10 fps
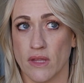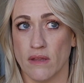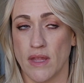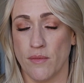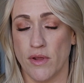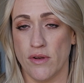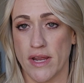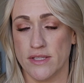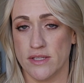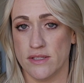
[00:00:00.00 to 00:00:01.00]
they
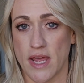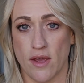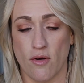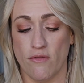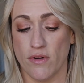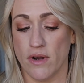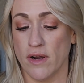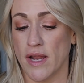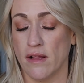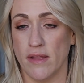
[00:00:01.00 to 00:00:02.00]
reunite to take over
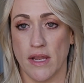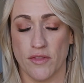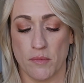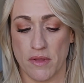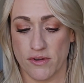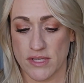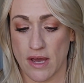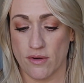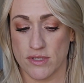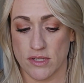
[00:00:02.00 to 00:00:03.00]
and clean out their mother's
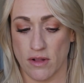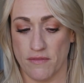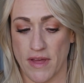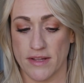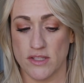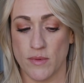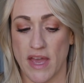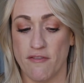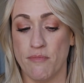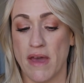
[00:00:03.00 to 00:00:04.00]
house and all of that. So we
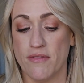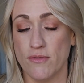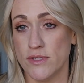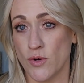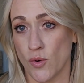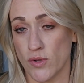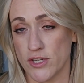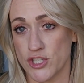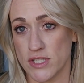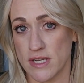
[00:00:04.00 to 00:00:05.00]
have Beth, who's the oldest.
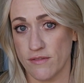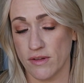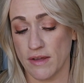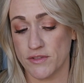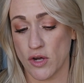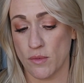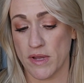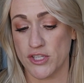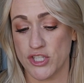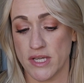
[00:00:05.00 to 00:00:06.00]
She's never left home,
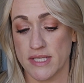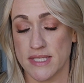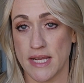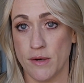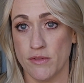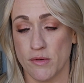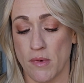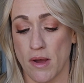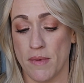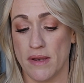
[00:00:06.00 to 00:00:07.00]
and she has stayed with her
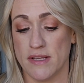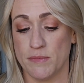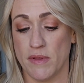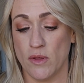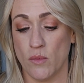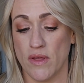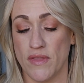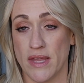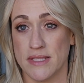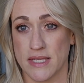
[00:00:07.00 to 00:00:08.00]
mom and has been the one
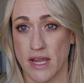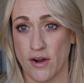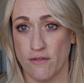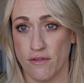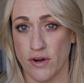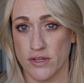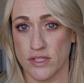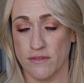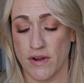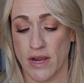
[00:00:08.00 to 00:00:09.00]
that has cared for her to
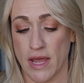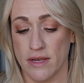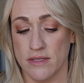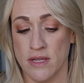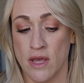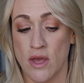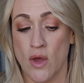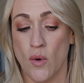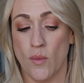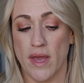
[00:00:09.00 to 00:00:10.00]
the very end.
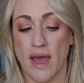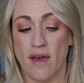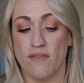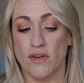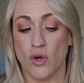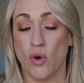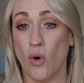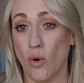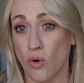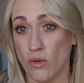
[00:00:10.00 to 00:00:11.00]
We have
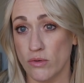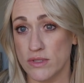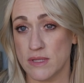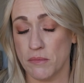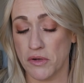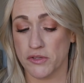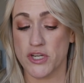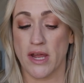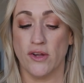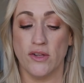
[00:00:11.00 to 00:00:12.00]
Nicole, who's the middle
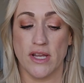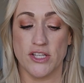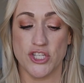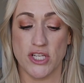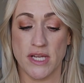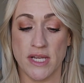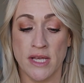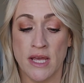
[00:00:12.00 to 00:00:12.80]
child, and she